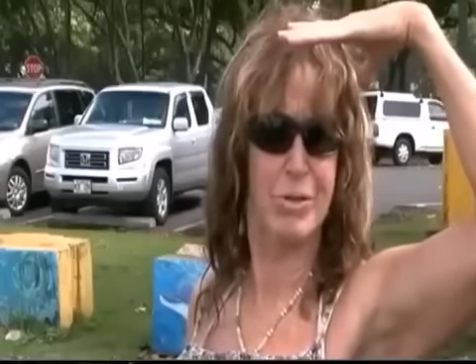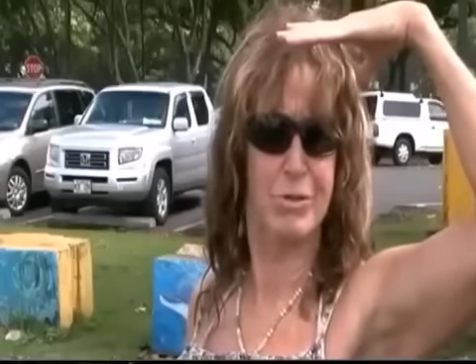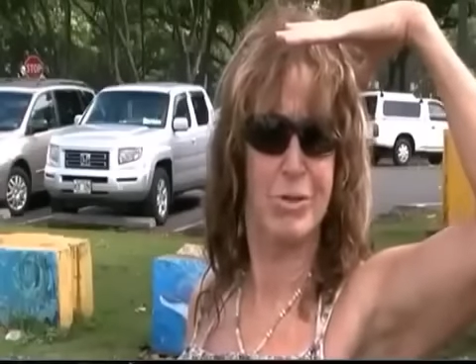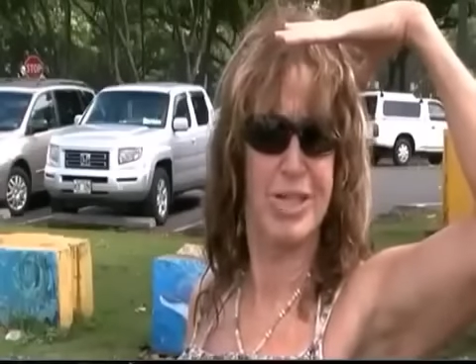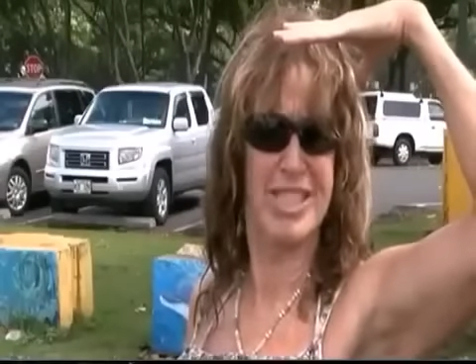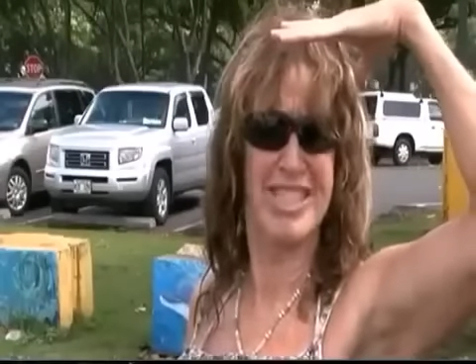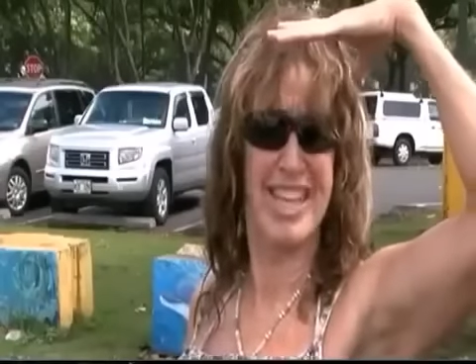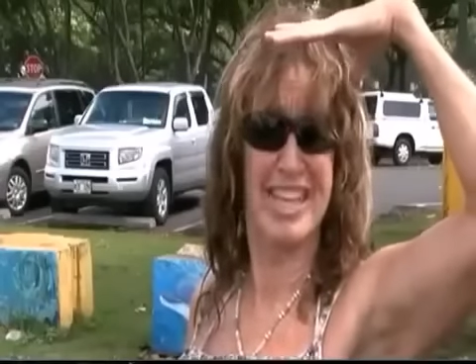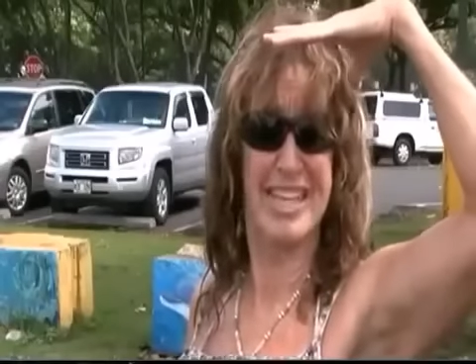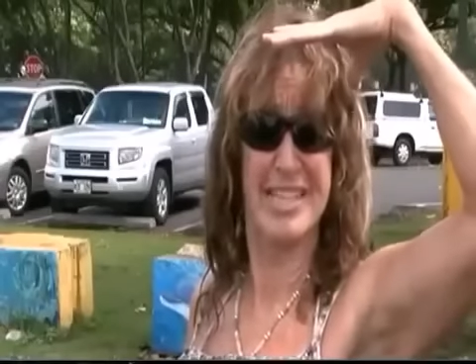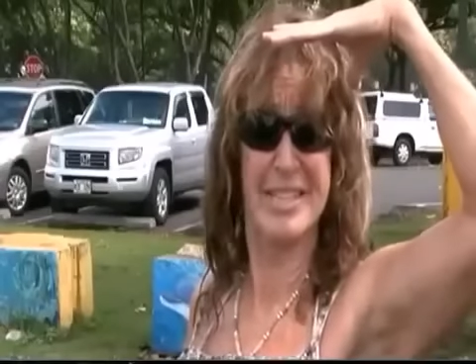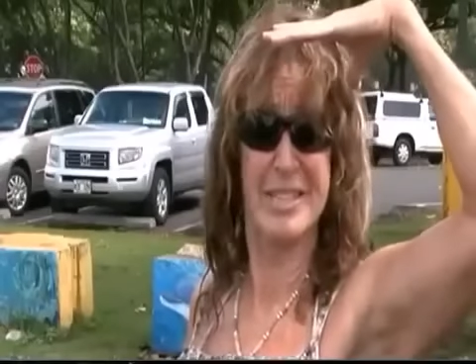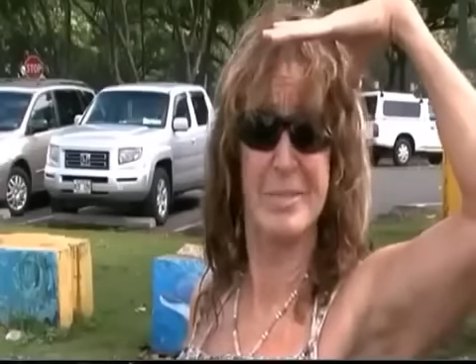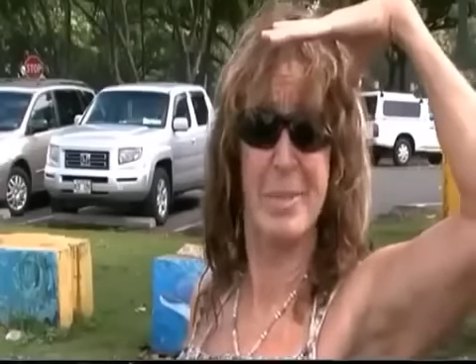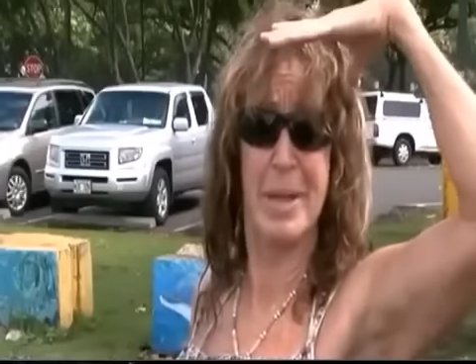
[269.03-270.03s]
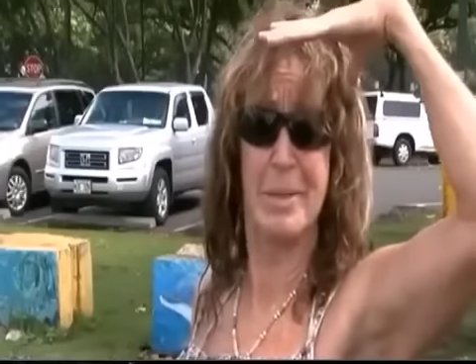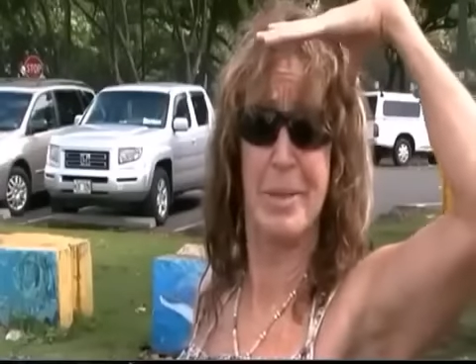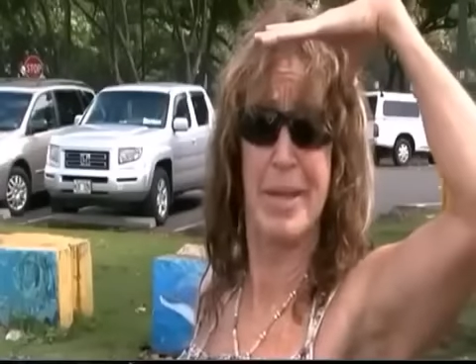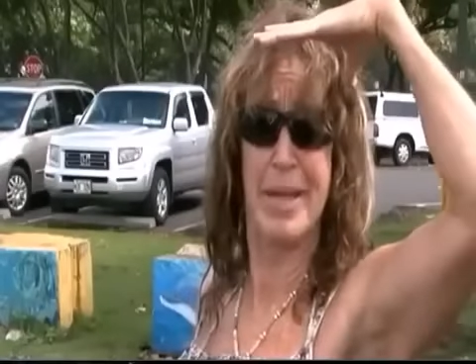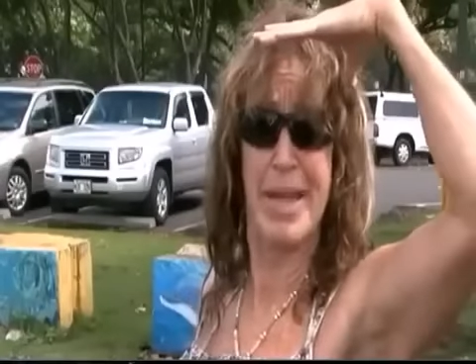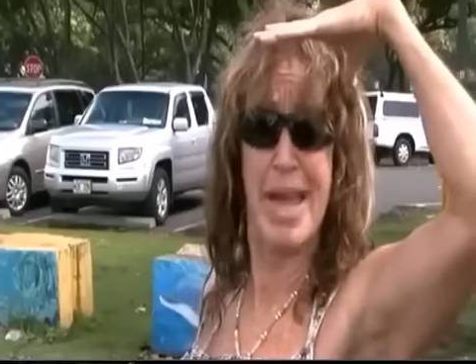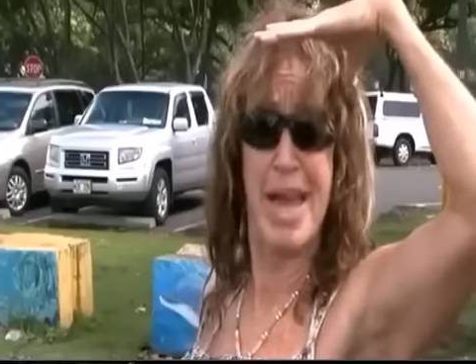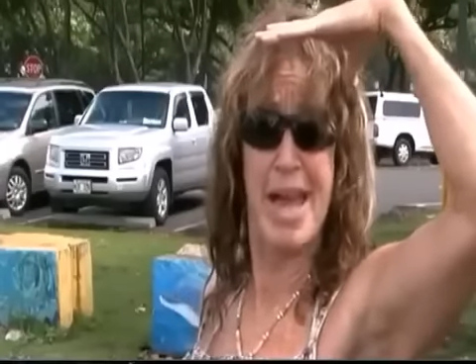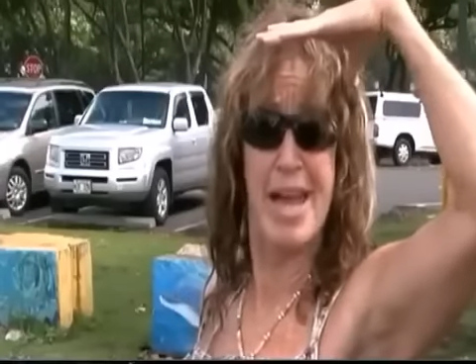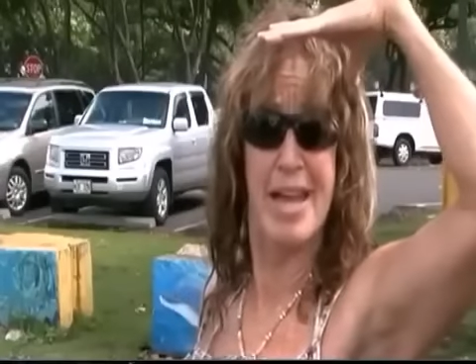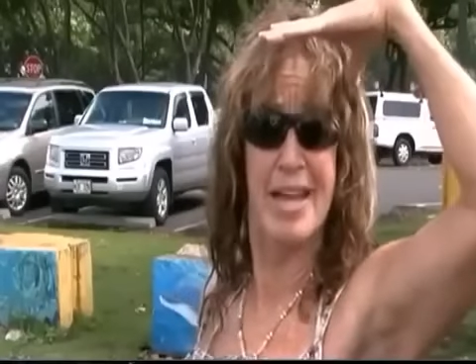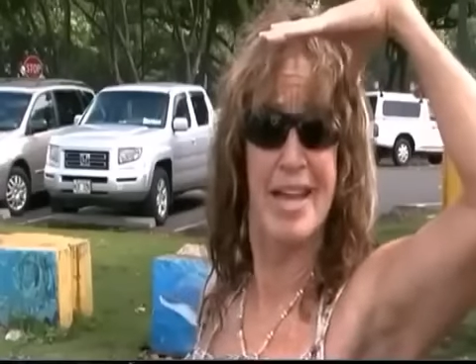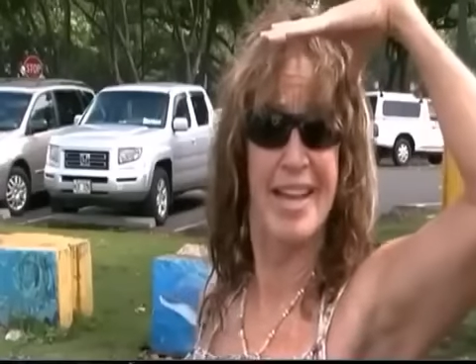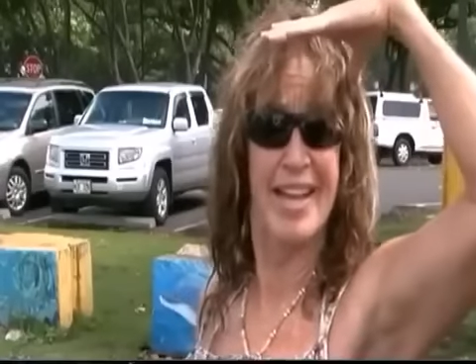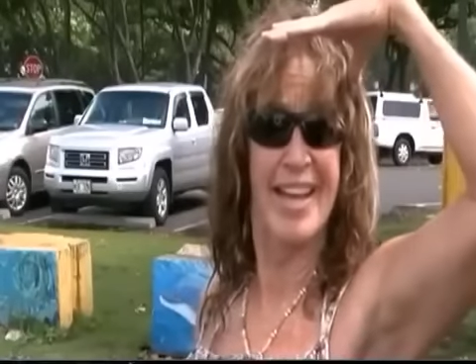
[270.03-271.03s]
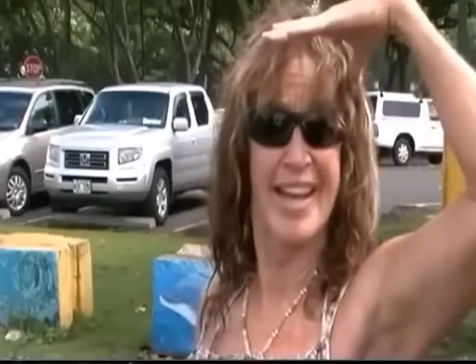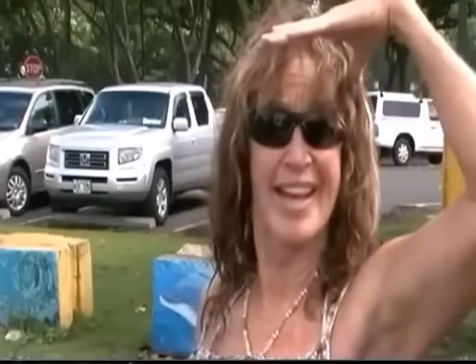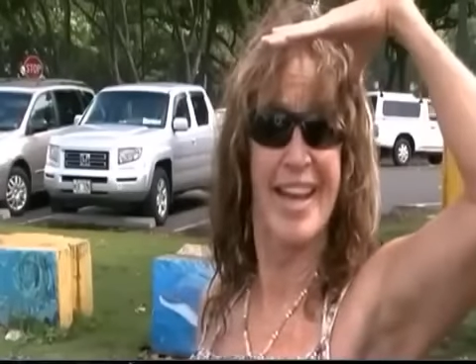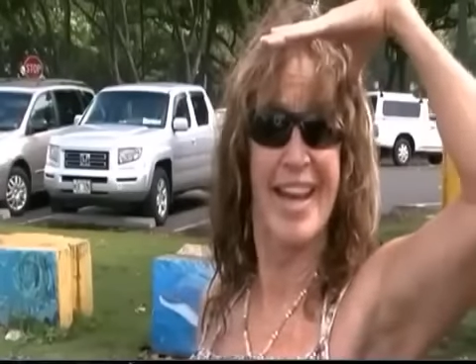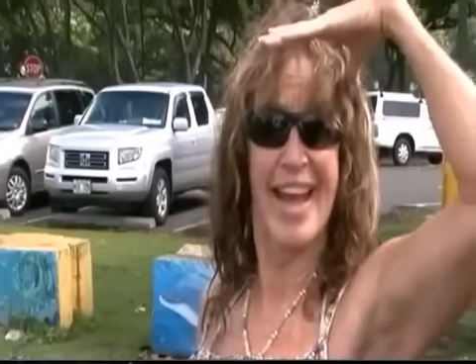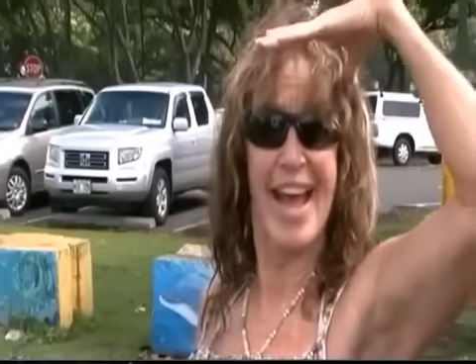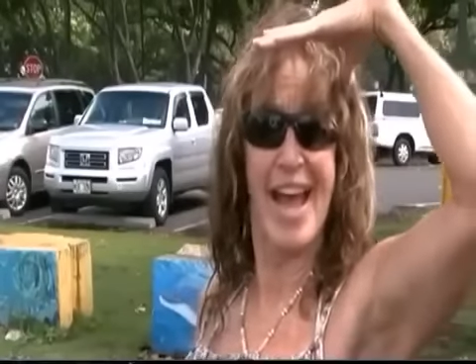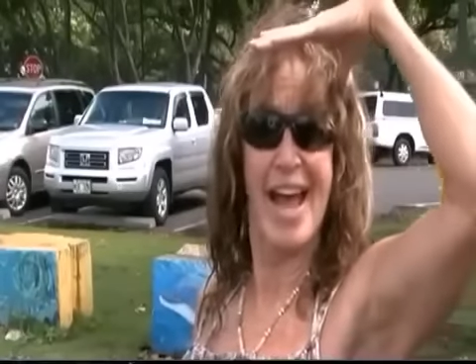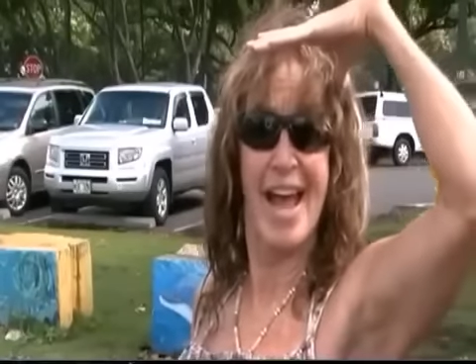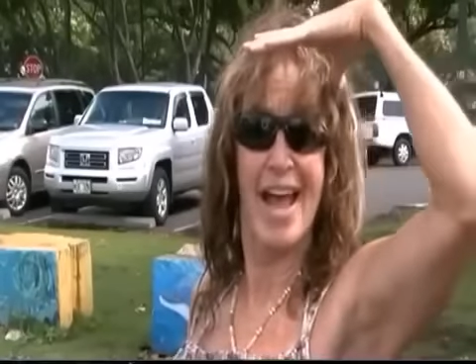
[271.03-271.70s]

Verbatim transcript: three seconds maybe. Where were you?